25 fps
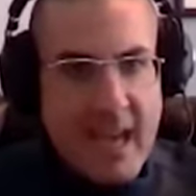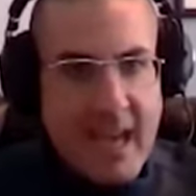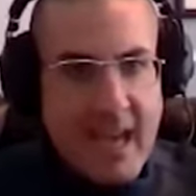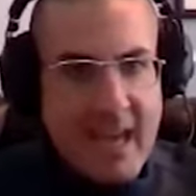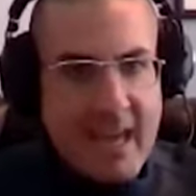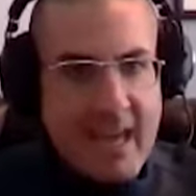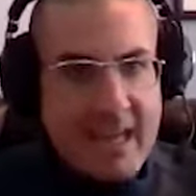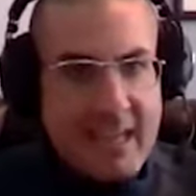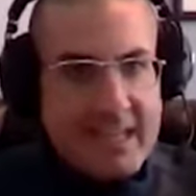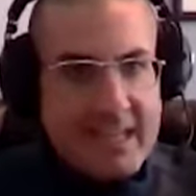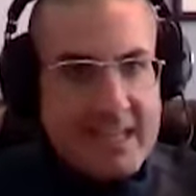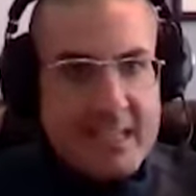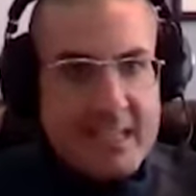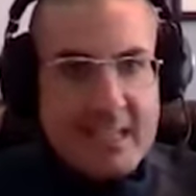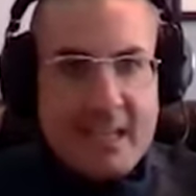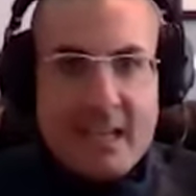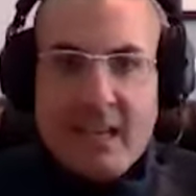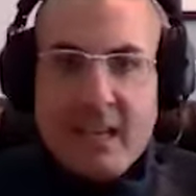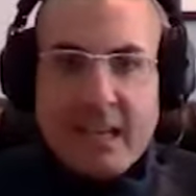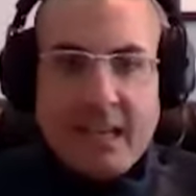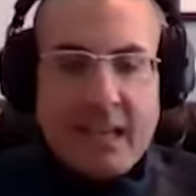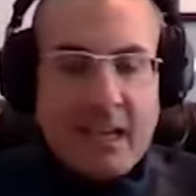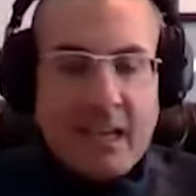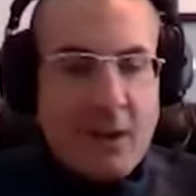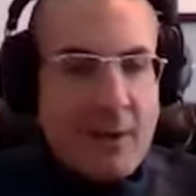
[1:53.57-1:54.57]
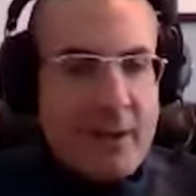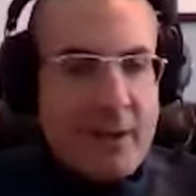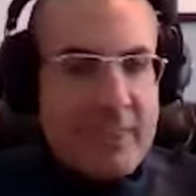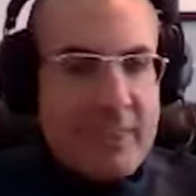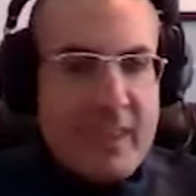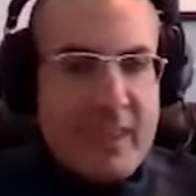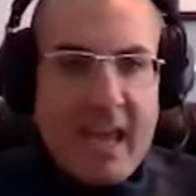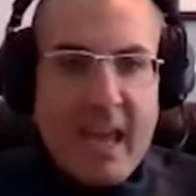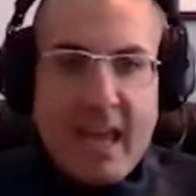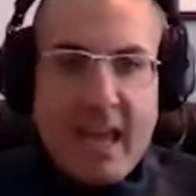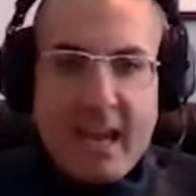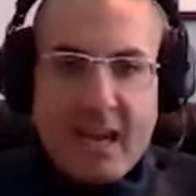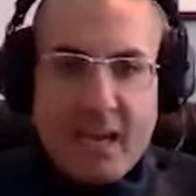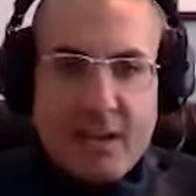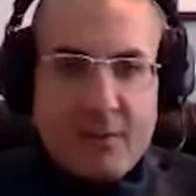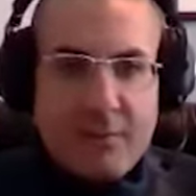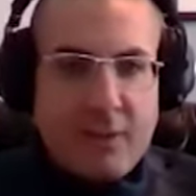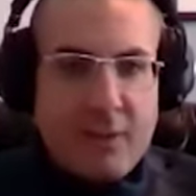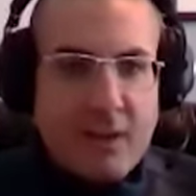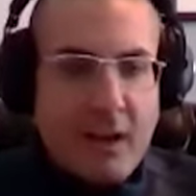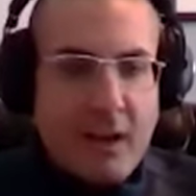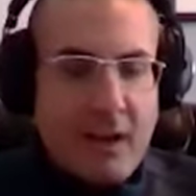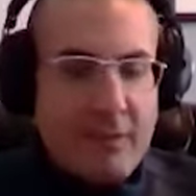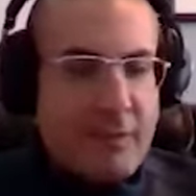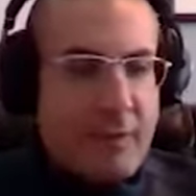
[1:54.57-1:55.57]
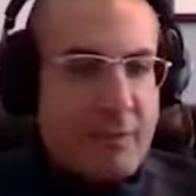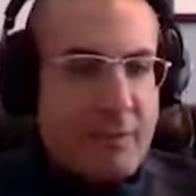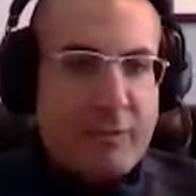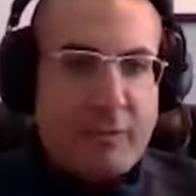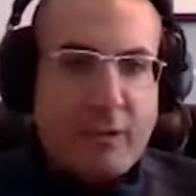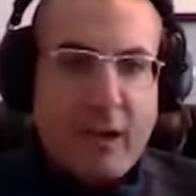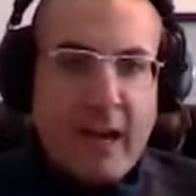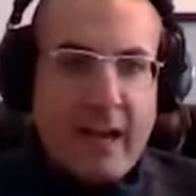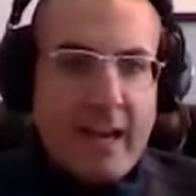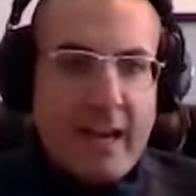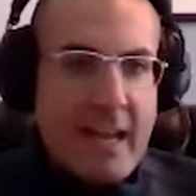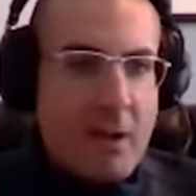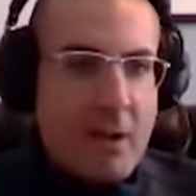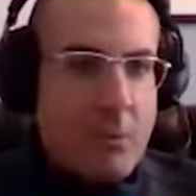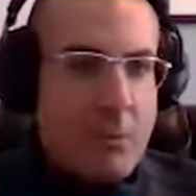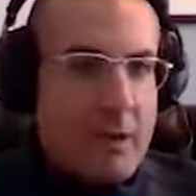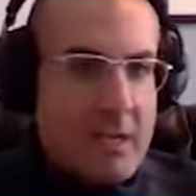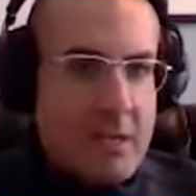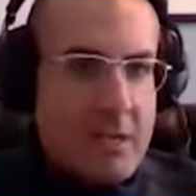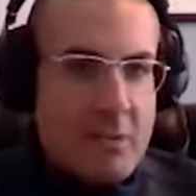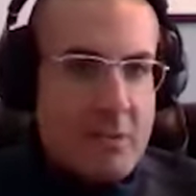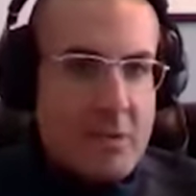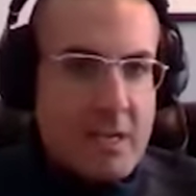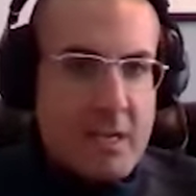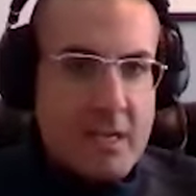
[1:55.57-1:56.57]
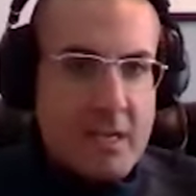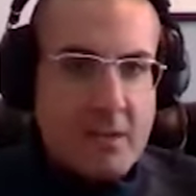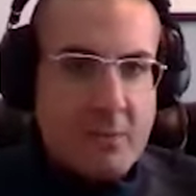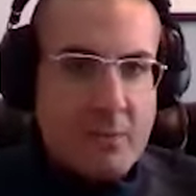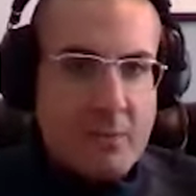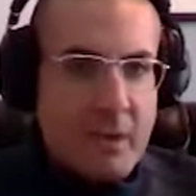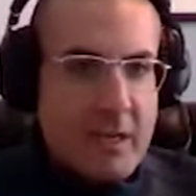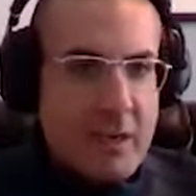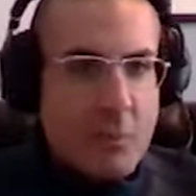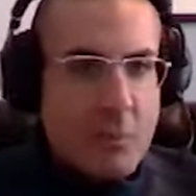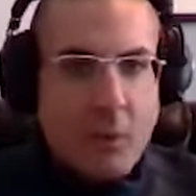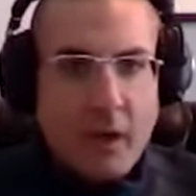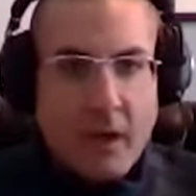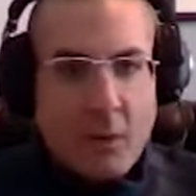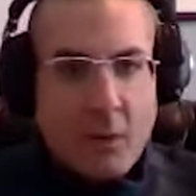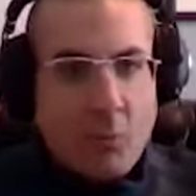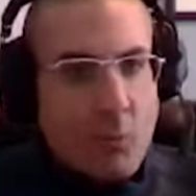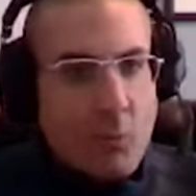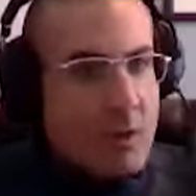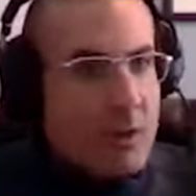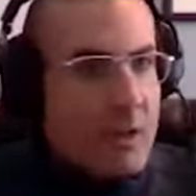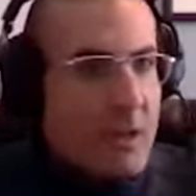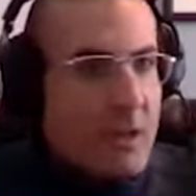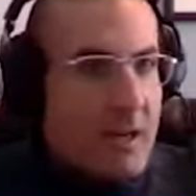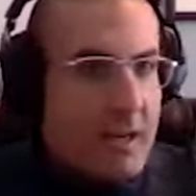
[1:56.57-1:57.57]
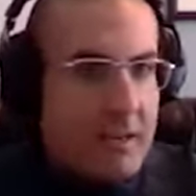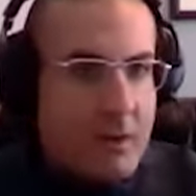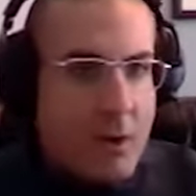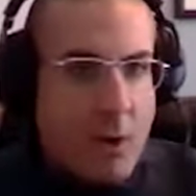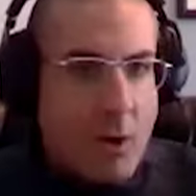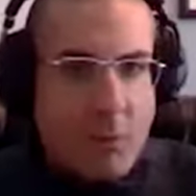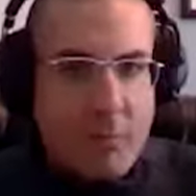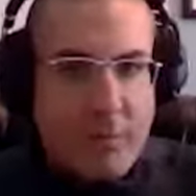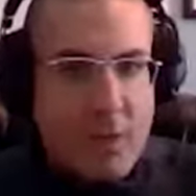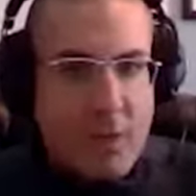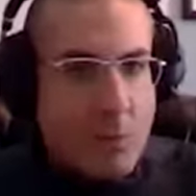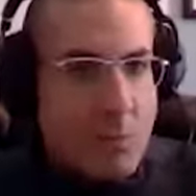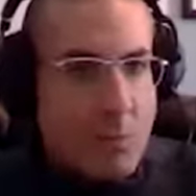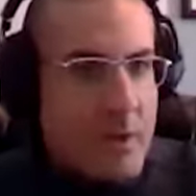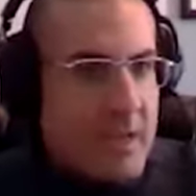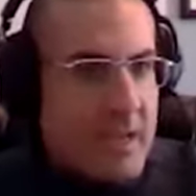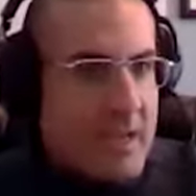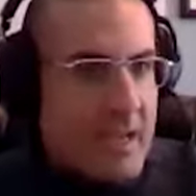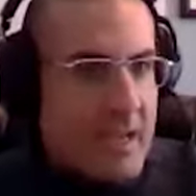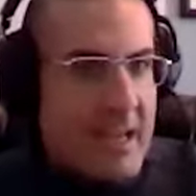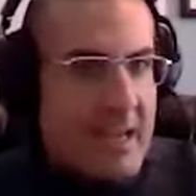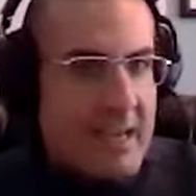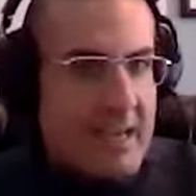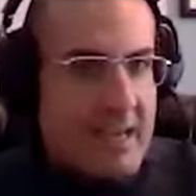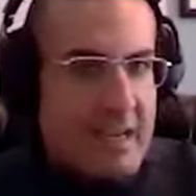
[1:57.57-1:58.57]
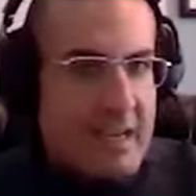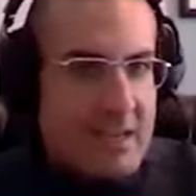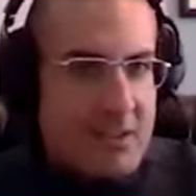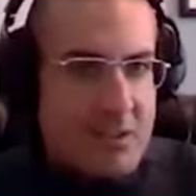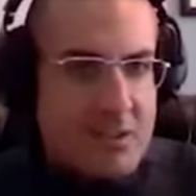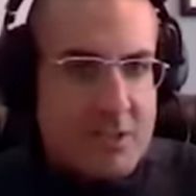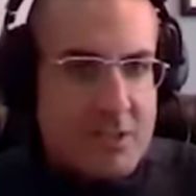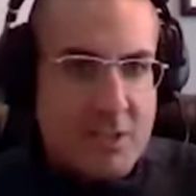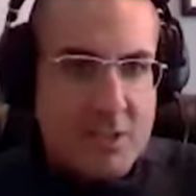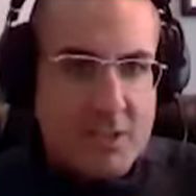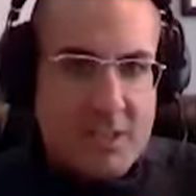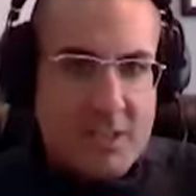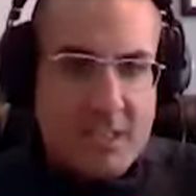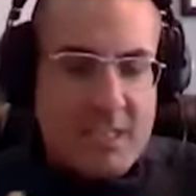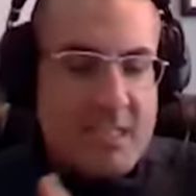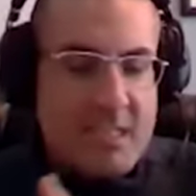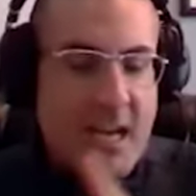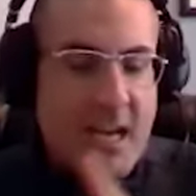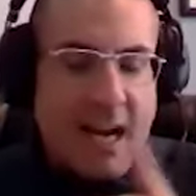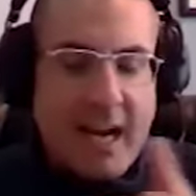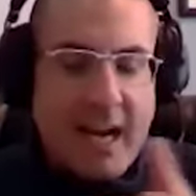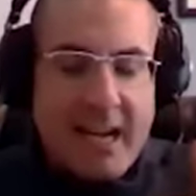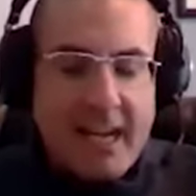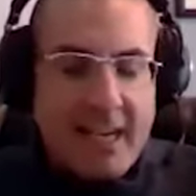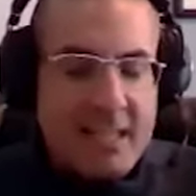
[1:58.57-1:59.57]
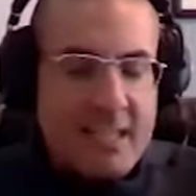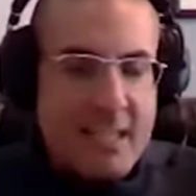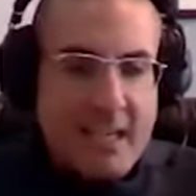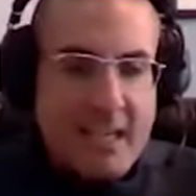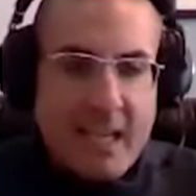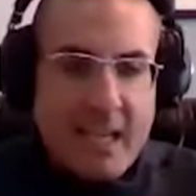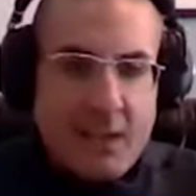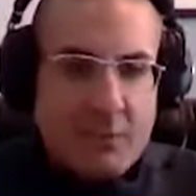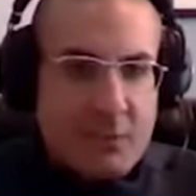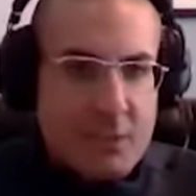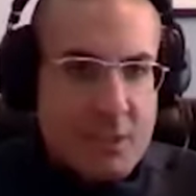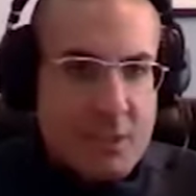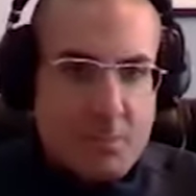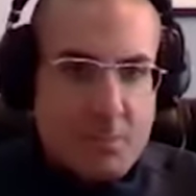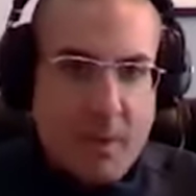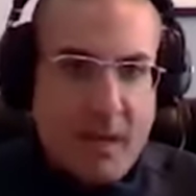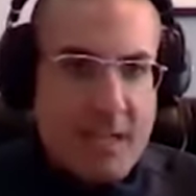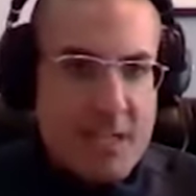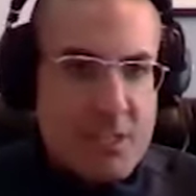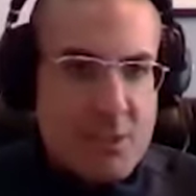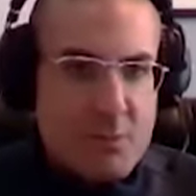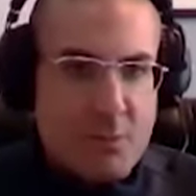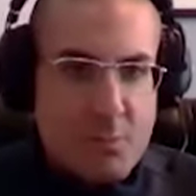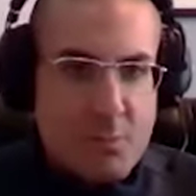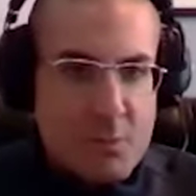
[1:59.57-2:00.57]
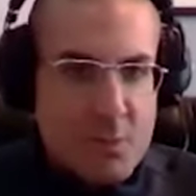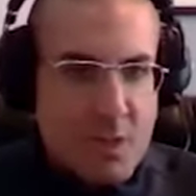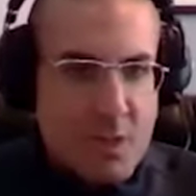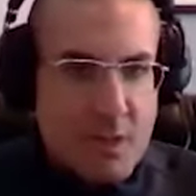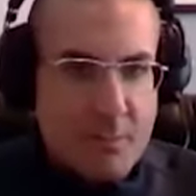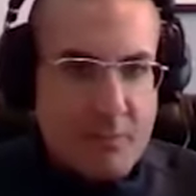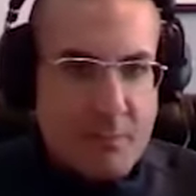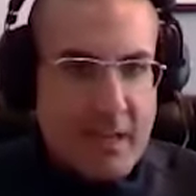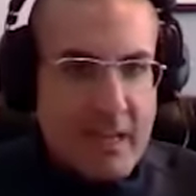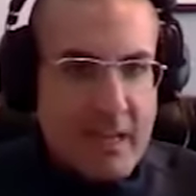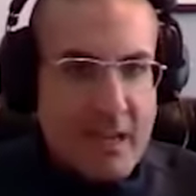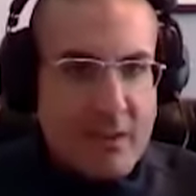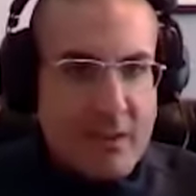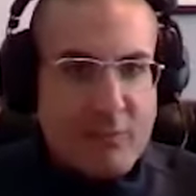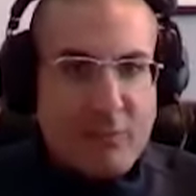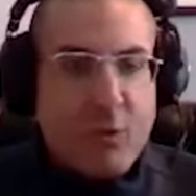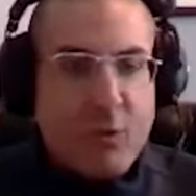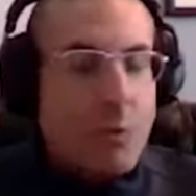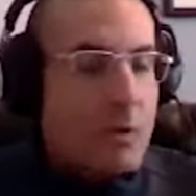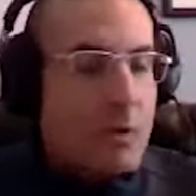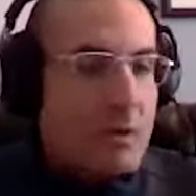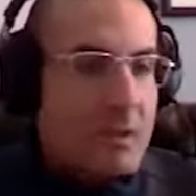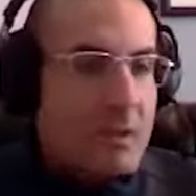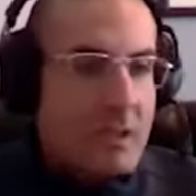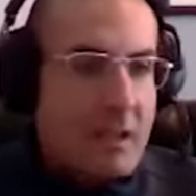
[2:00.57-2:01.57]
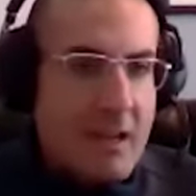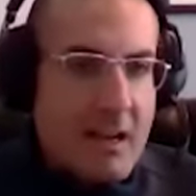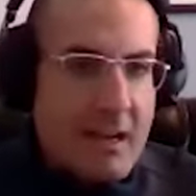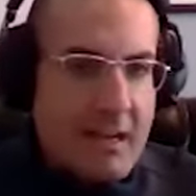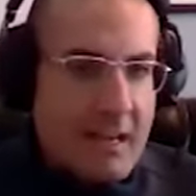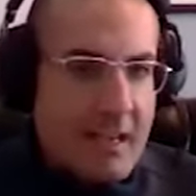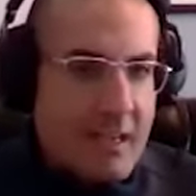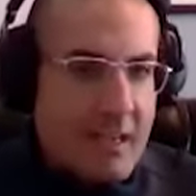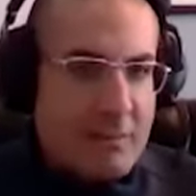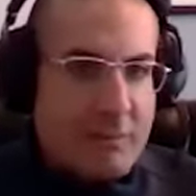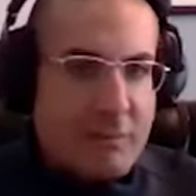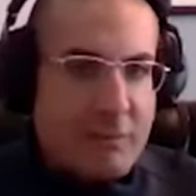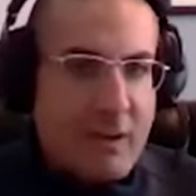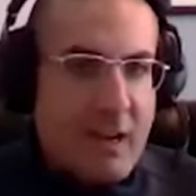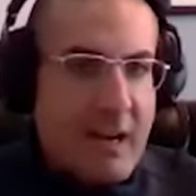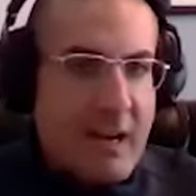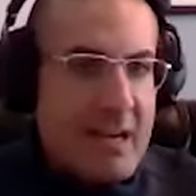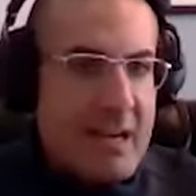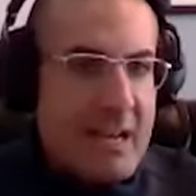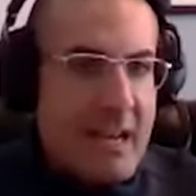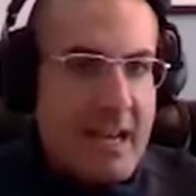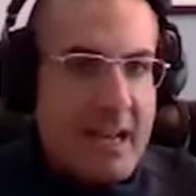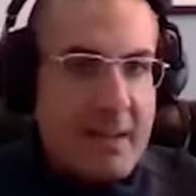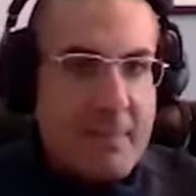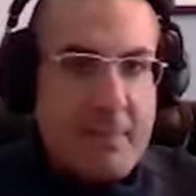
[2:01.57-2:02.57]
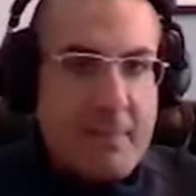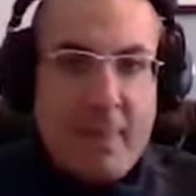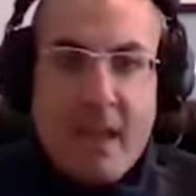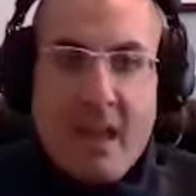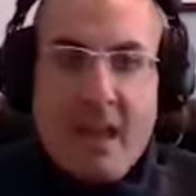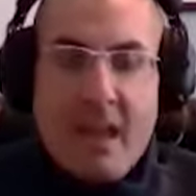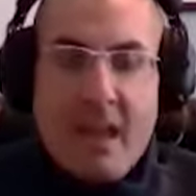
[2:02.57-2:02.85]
And you know, at the end of a of a Friday when you need when you want to work on over the weekend and you're just dying to get a response from somebody at four o'clock on a Friday